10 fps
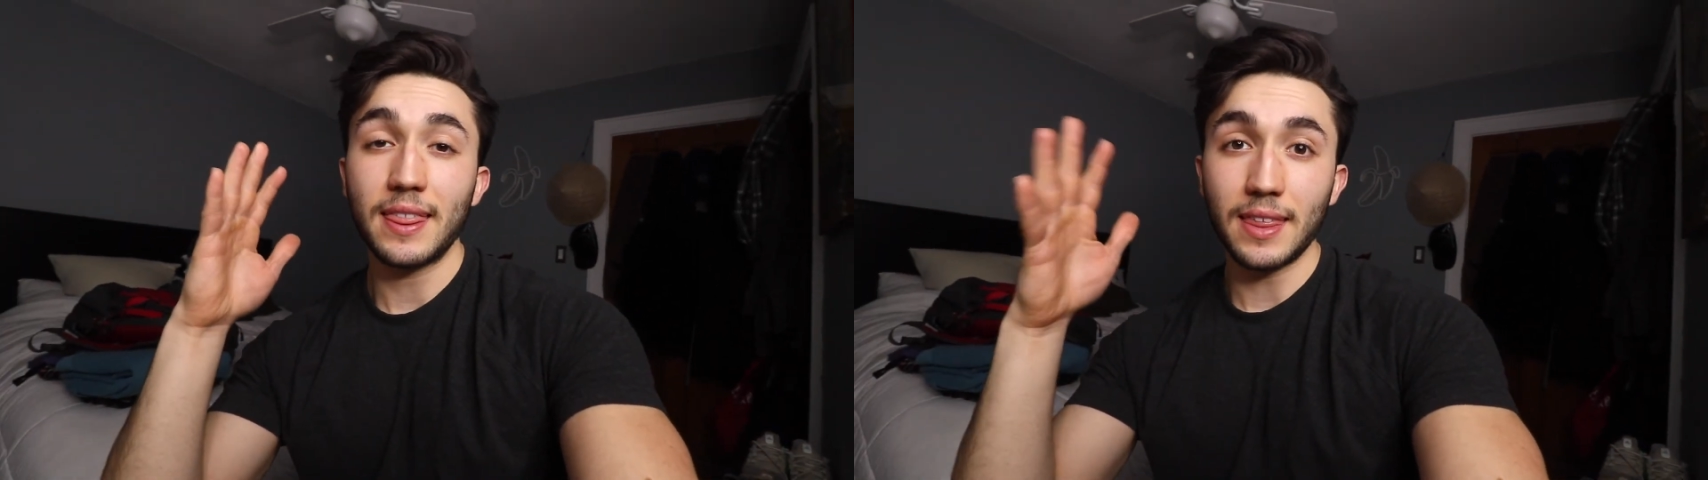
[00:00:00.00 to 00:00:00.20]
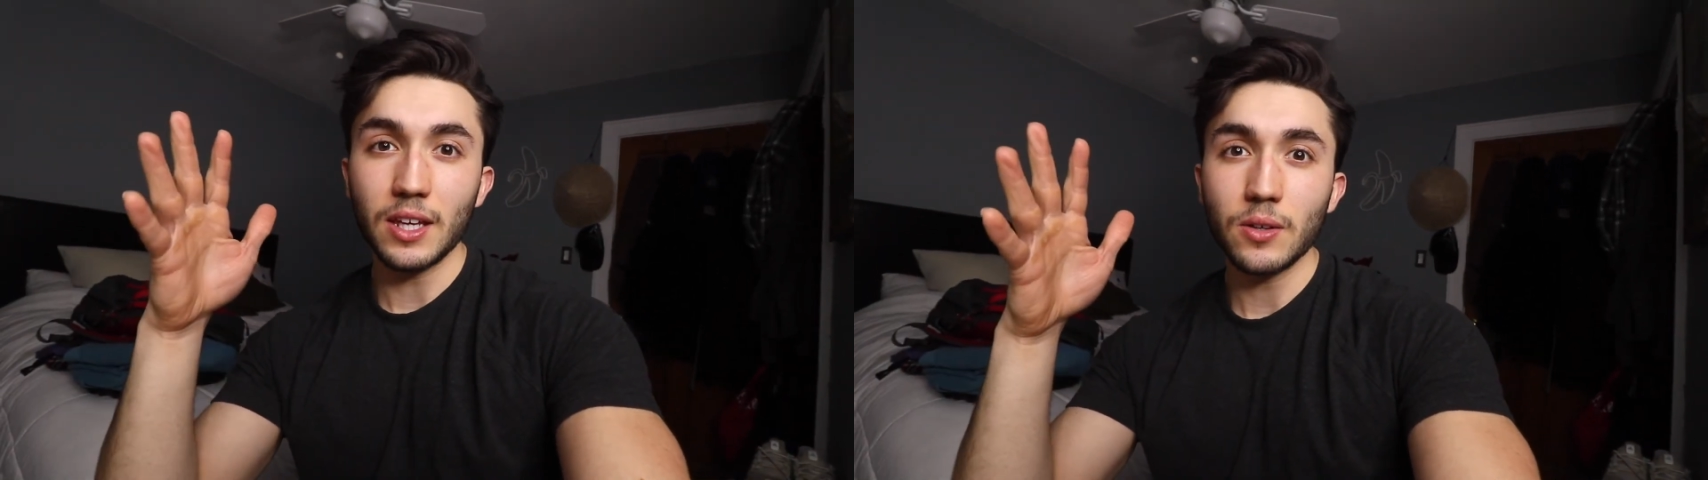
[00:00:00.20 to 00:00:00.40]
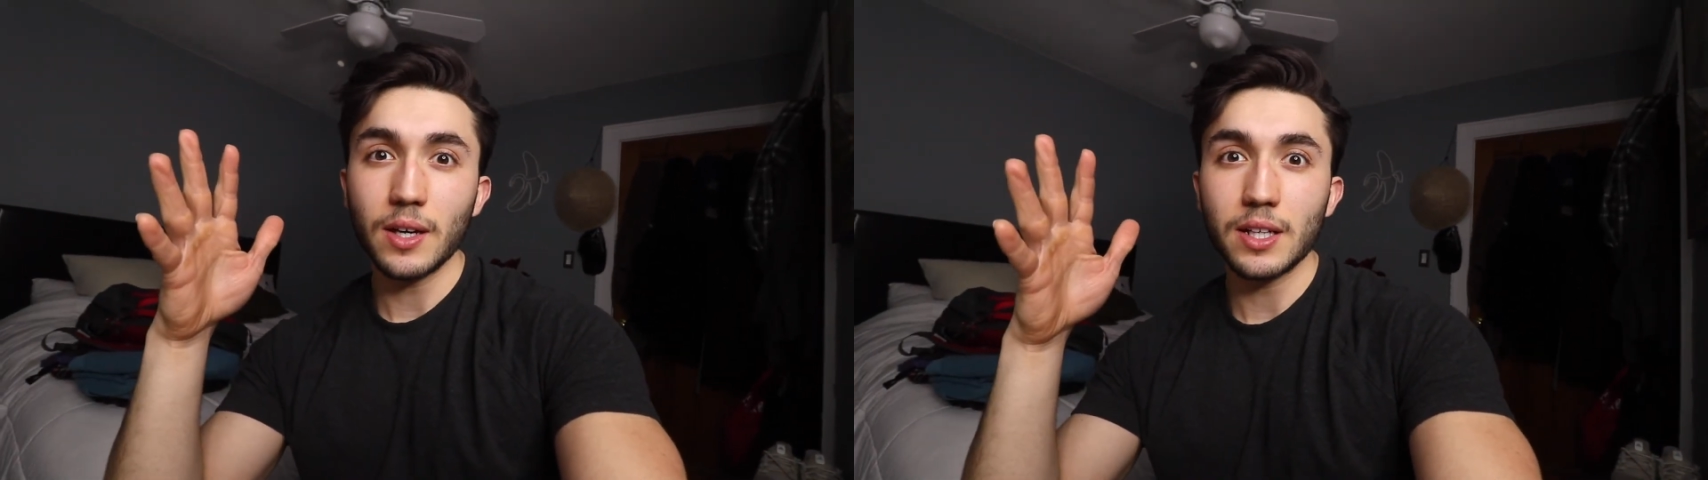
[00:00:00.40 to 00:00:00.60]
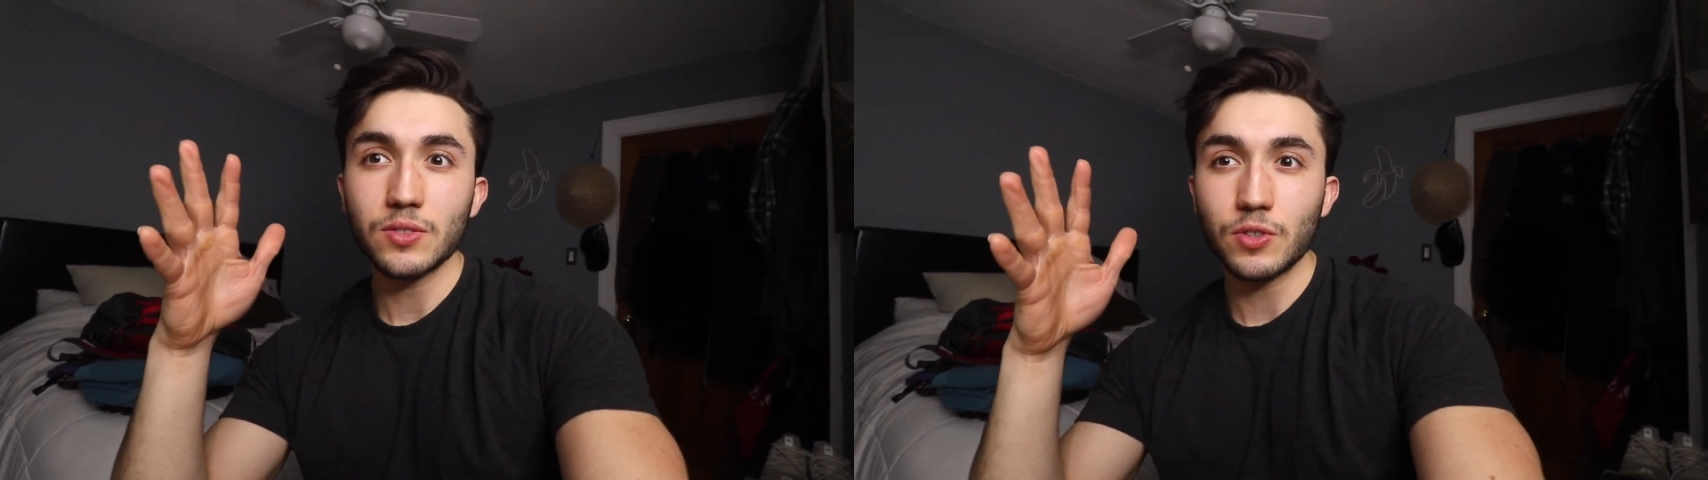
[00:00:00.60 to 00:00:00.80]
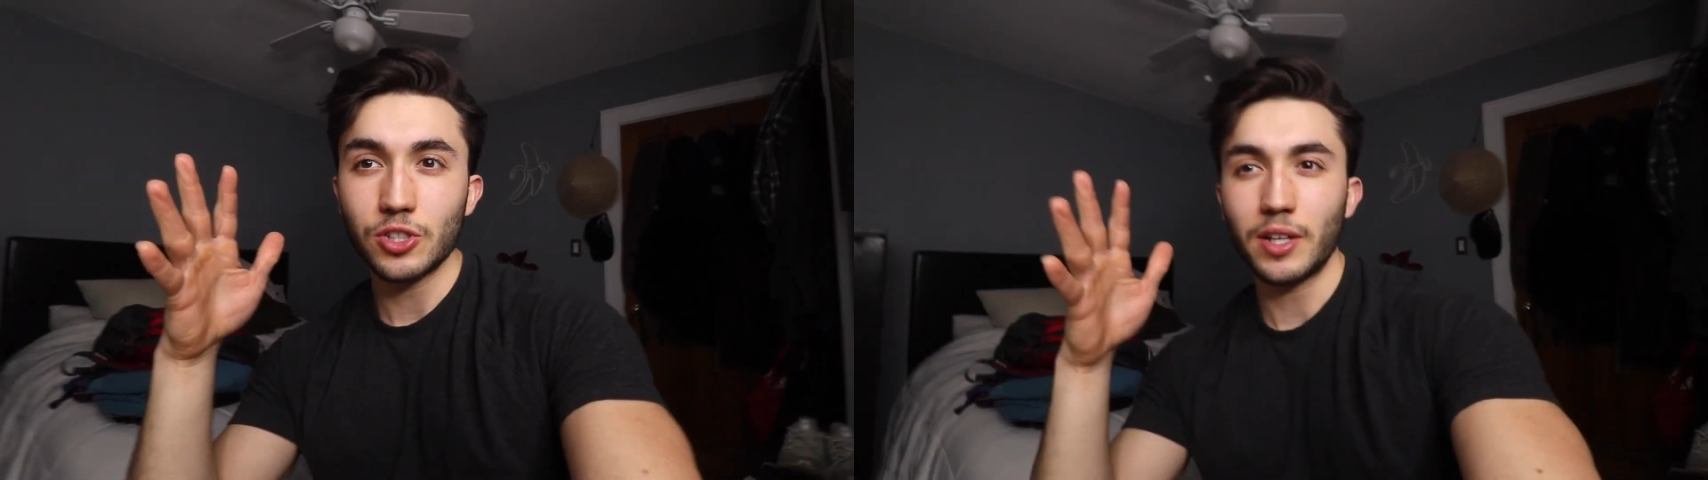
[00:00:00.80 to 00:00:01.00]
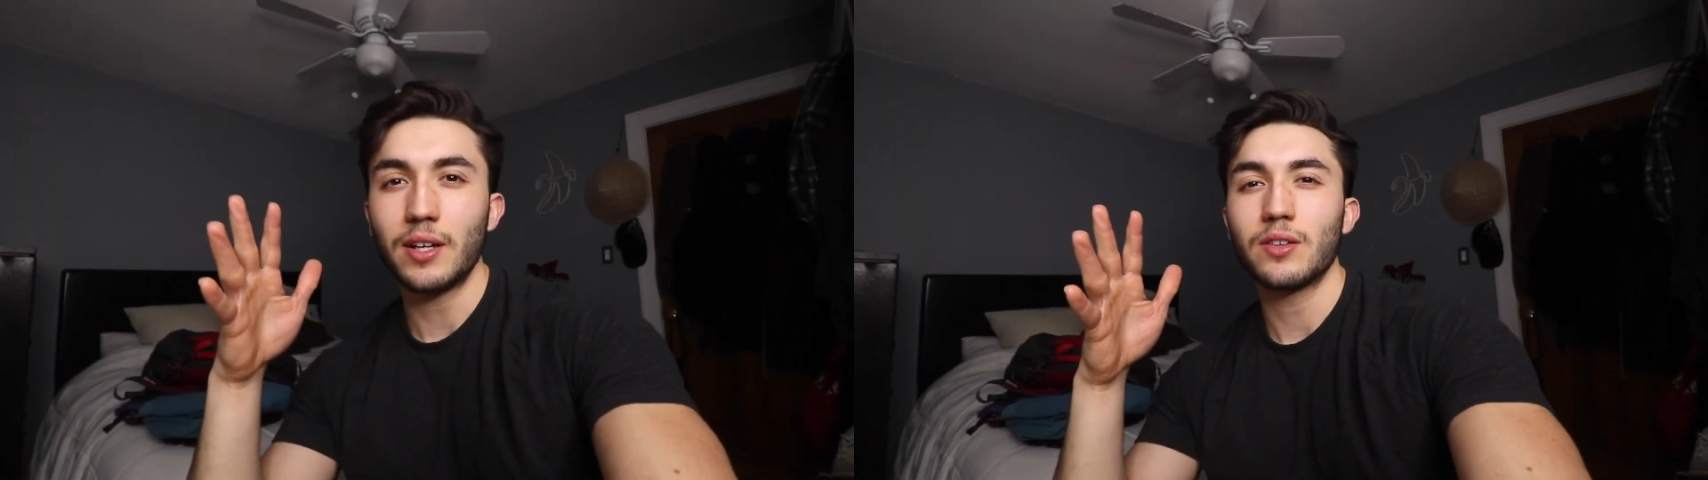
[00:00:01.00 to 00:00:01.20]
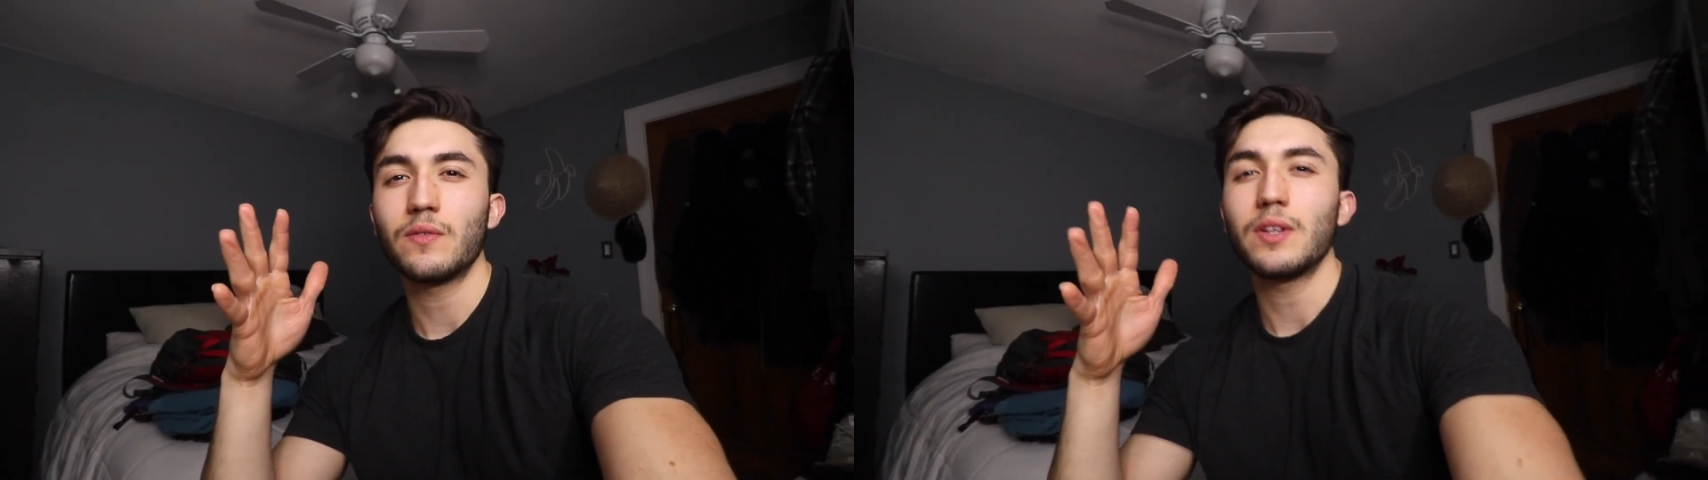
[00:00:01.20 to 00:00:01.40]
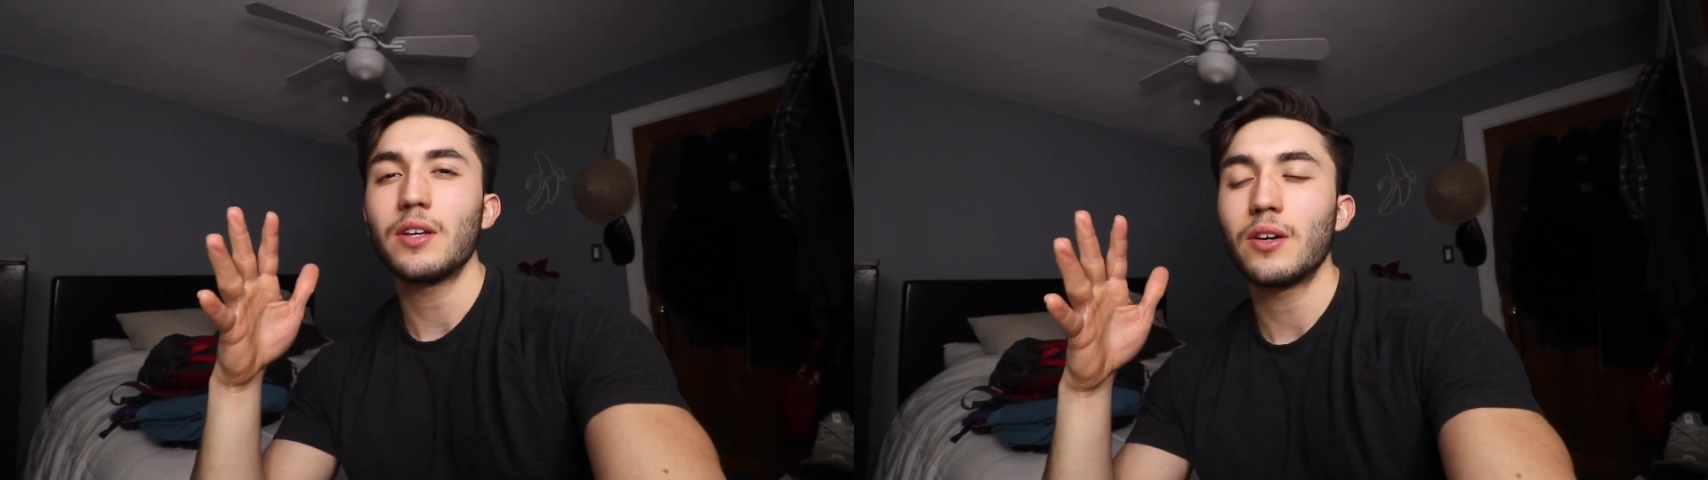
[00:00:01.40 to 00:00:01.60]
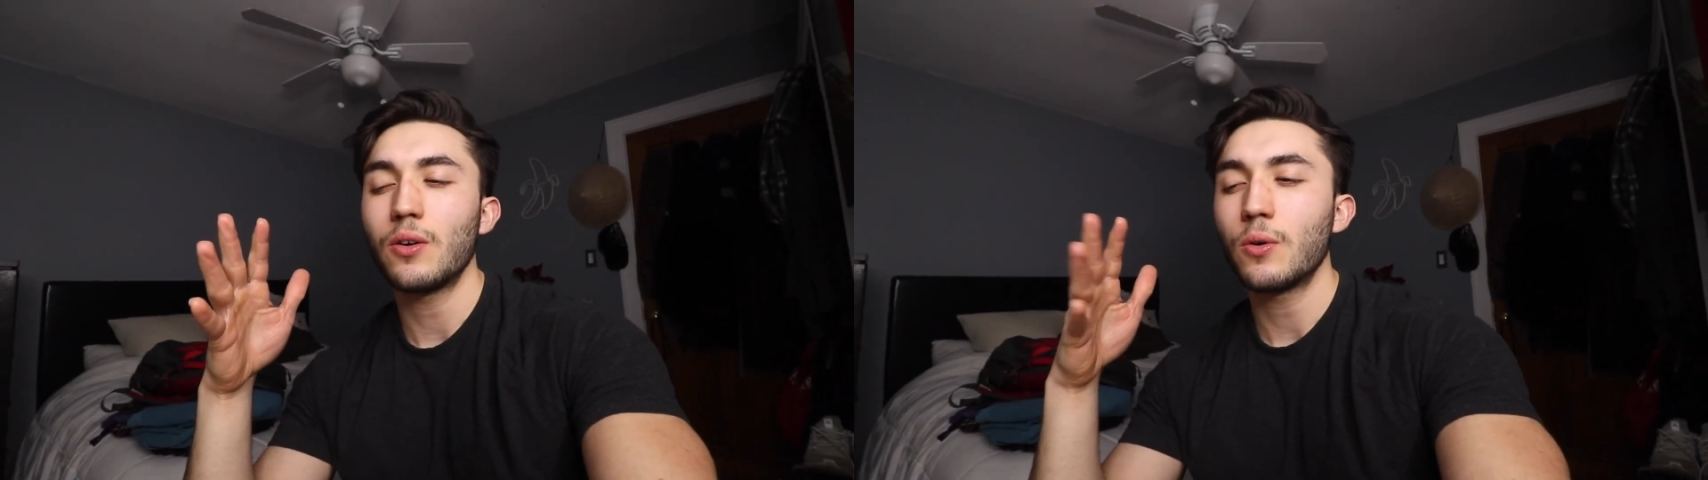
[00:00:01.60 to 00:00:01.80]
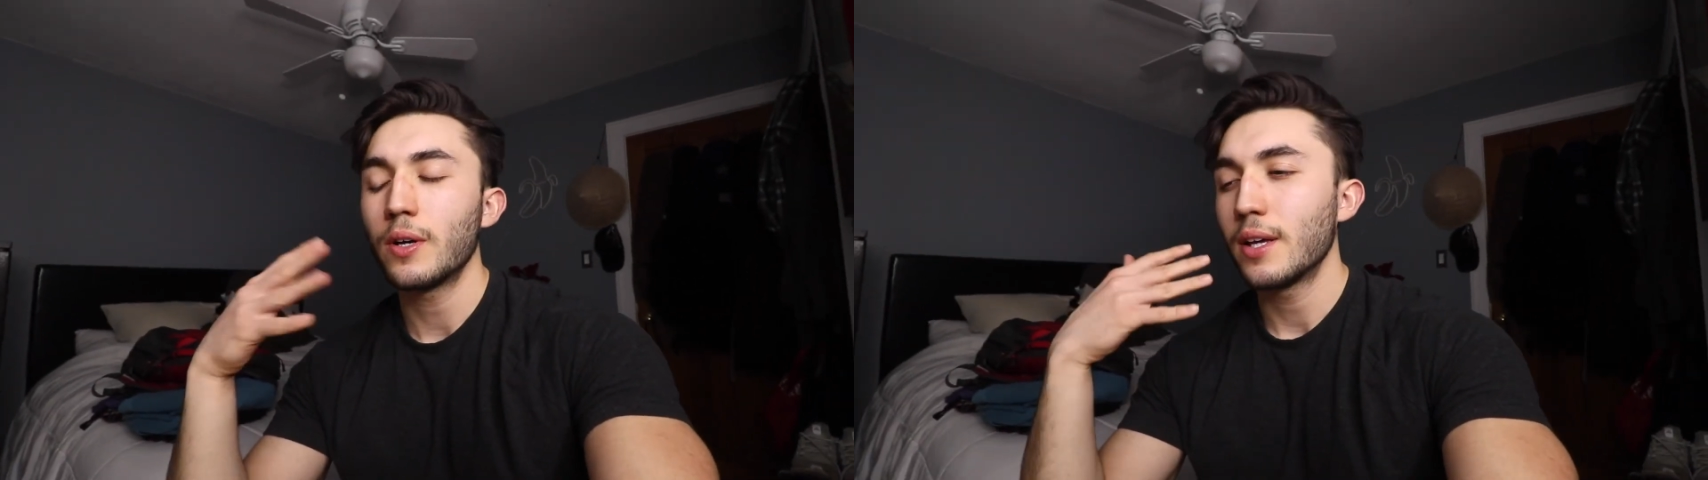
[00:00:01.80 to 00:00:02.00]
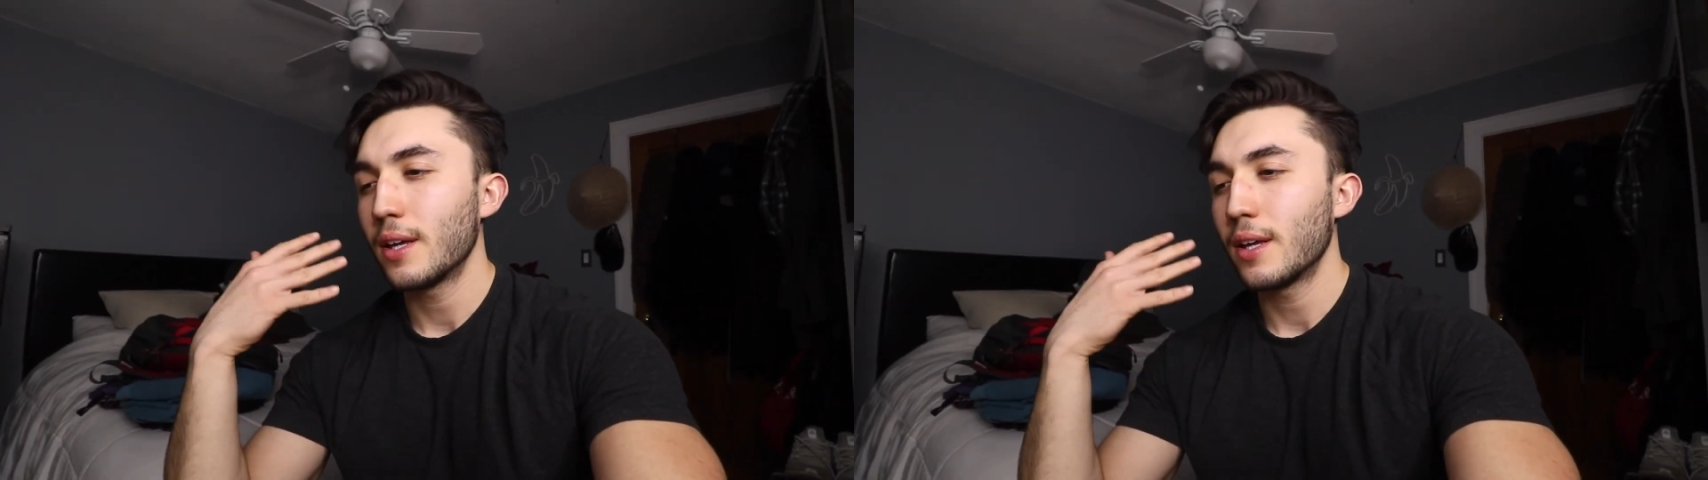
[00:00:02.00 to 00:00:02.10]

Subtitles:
thank you guys for checking out the video.